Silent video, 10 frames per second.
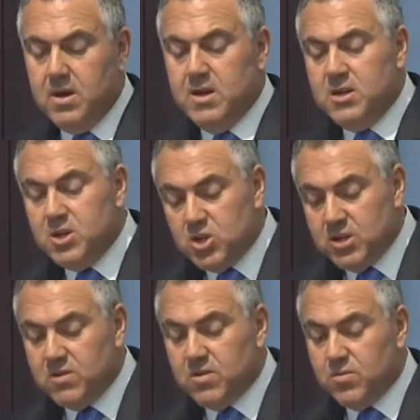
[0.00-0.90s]
In
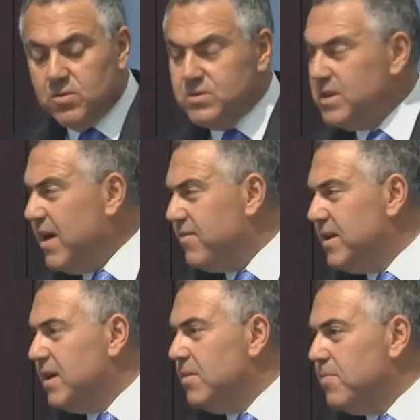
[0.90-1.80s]
addition to the rules
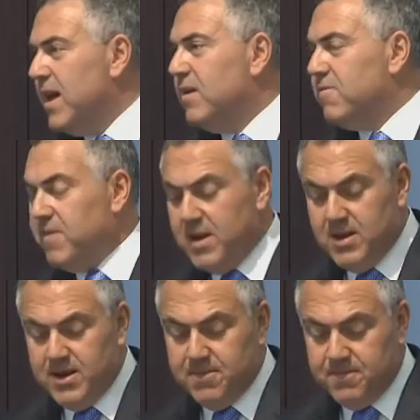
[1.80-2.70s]
governing bank
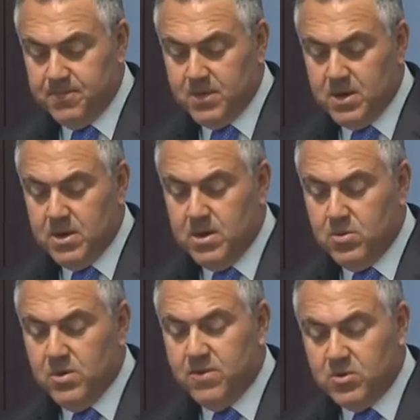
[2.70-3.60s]
failure,
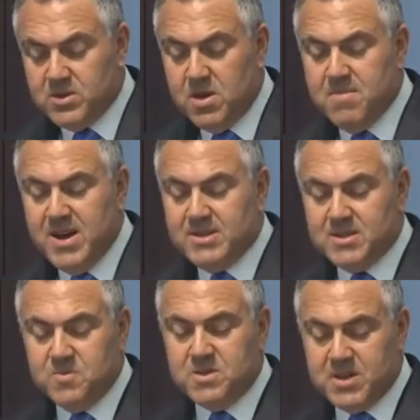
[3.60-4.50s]
we've also made
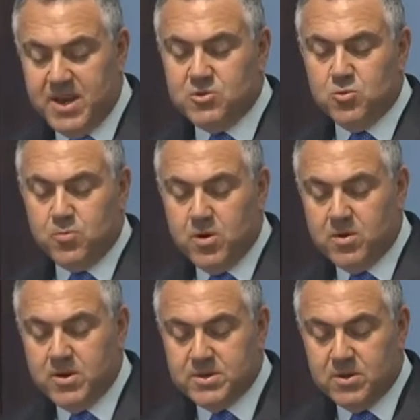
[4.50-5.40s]
substantial
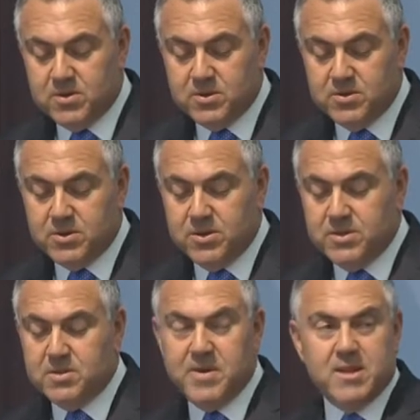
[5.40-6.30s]
progress on
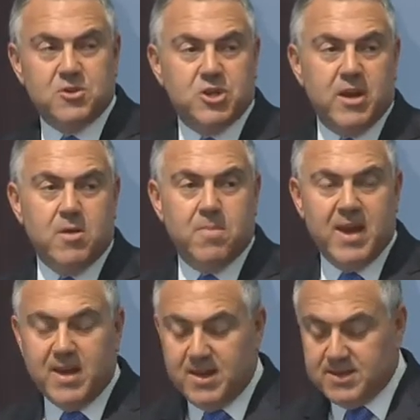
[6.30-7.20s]
concerns about the shadow
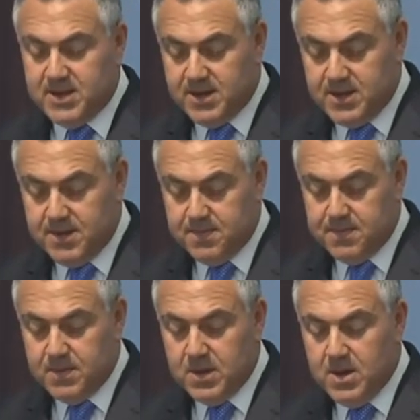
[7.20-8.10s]
banking sector.
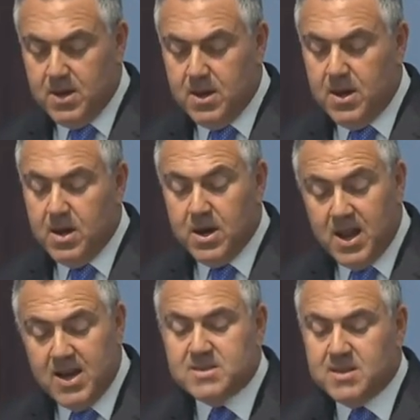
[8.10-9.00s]
And
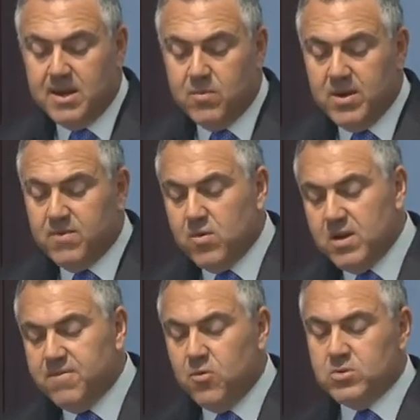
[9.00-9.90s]
lastly, we have
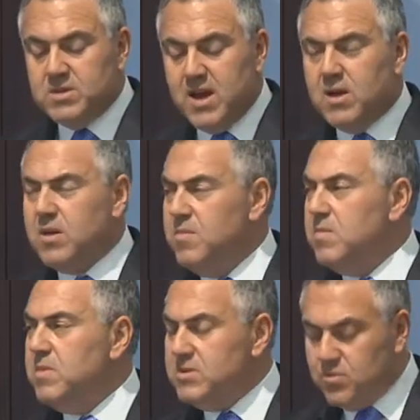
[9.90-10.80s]
reinforced our
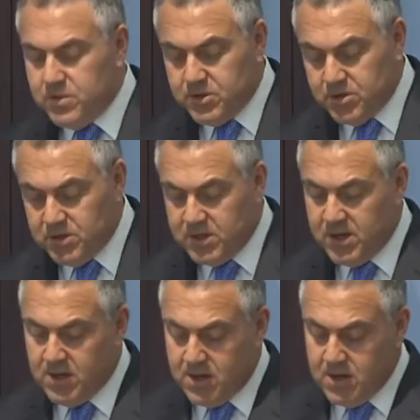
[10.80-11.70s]
commitment to
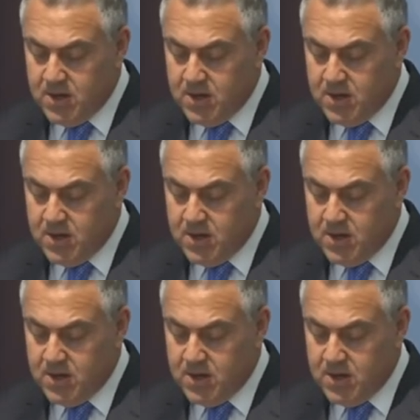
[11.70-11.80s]
reducing